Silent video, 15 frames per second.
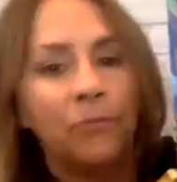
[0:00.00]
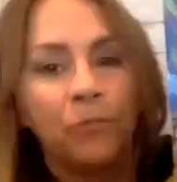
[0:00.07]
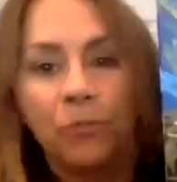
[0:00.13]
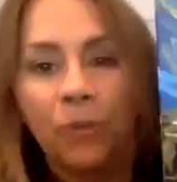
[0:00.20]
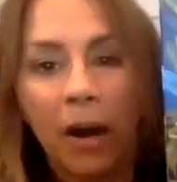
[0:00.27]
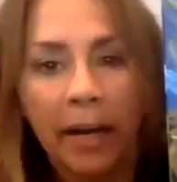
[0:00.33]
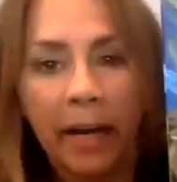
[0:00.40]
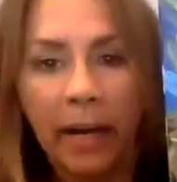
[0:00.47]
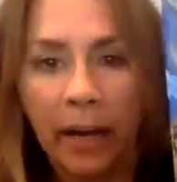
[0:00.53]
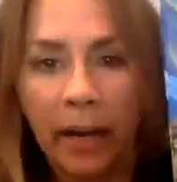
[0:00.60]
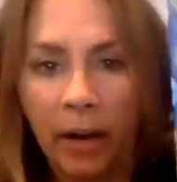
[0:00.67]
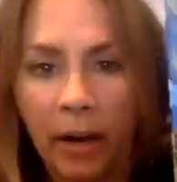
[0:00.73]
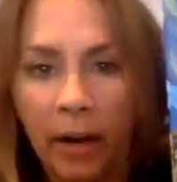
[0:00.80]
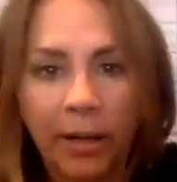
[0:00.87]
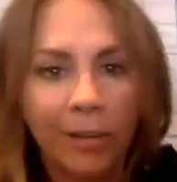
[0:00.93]
you've gone in
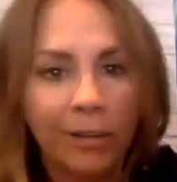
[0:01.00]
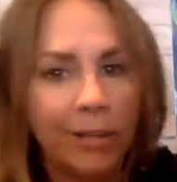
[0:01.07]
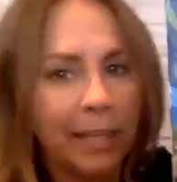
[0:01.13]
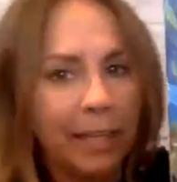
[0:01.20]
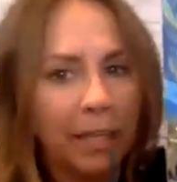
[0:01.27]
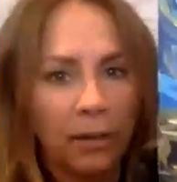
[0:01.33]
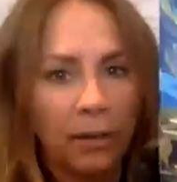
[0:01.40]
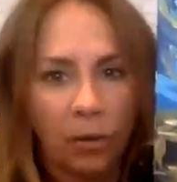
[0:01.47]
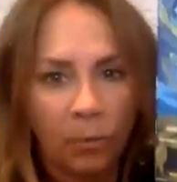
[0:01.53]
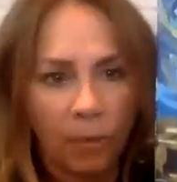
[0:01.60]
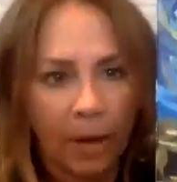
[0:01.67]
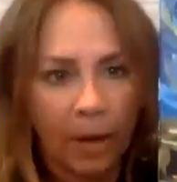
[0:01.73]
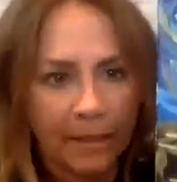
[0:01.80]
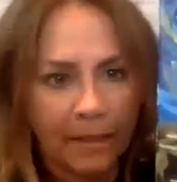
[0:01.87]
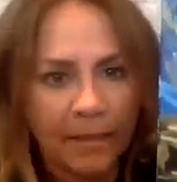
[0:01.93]
here and you're like, you know
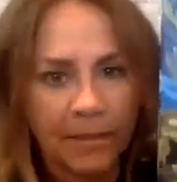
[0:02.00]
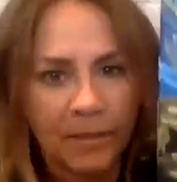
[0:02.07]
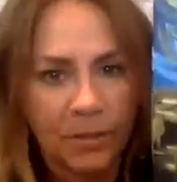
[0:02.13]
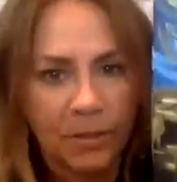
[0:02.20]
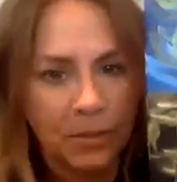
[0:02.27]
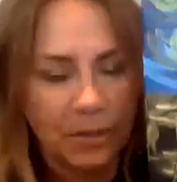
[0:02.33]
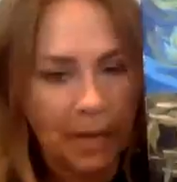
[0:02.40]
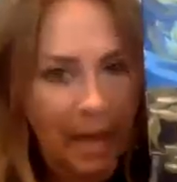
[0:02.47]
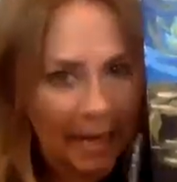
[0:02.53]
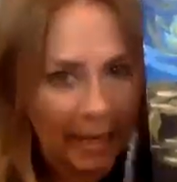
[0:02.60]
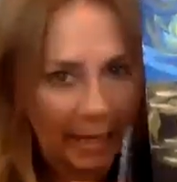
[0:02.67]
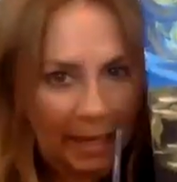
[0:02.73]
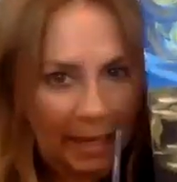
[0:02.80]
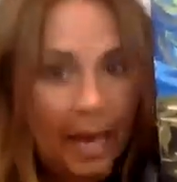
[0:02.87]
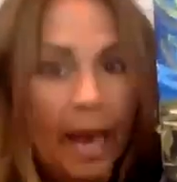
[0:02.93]
what, this is not,
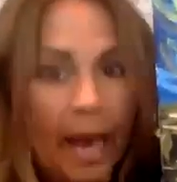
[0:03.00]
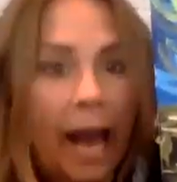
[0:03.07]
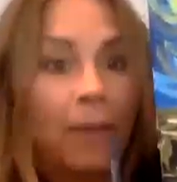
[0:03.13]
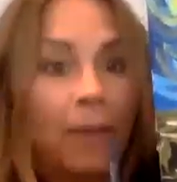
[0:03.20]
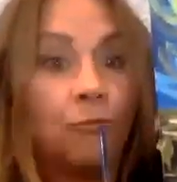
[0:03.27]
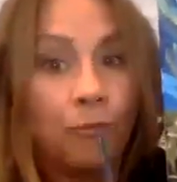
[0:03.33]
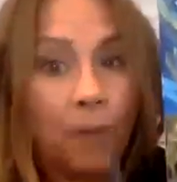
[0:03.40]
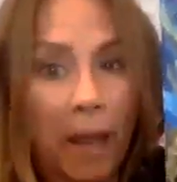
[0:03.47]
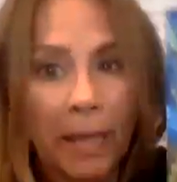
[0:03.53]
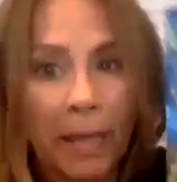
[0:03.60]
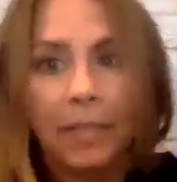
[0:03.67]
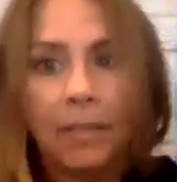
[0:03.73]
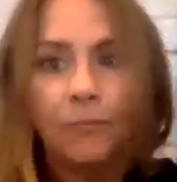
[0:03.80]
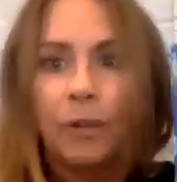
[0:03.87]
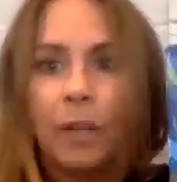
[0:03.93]
I
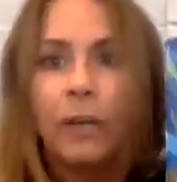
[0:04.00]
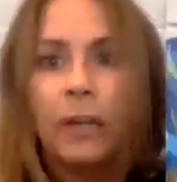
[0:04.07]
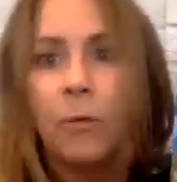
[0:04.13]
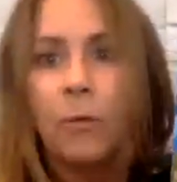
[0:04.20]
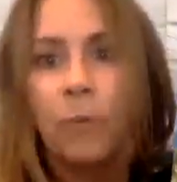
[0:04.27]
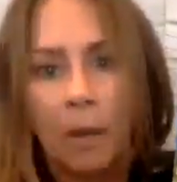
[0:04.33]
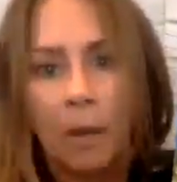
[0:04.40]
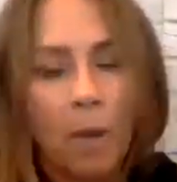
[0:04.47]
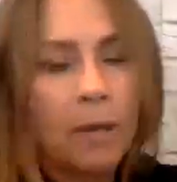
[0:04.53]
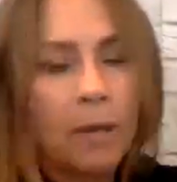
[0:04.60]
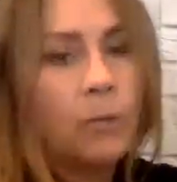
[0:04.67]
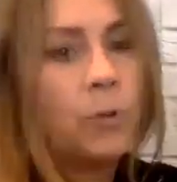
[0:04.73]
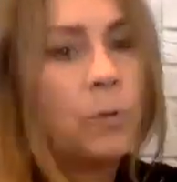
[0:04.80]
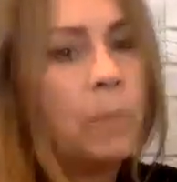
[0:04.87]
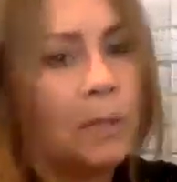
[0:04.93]
finally figured out what I want to
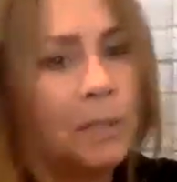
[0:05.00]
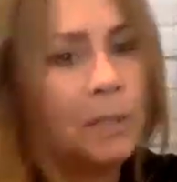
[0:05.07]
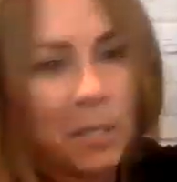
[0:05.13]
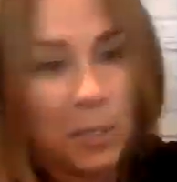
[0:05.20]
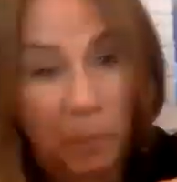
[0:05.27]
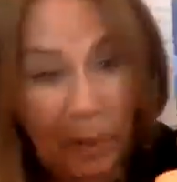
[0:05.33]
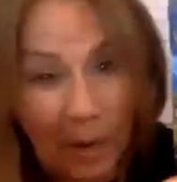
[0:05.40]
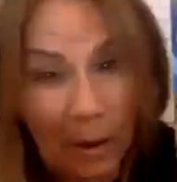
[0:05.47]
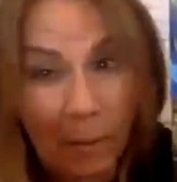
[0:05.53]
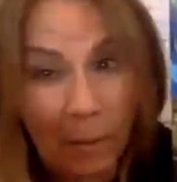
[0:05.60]
do with buildings, but now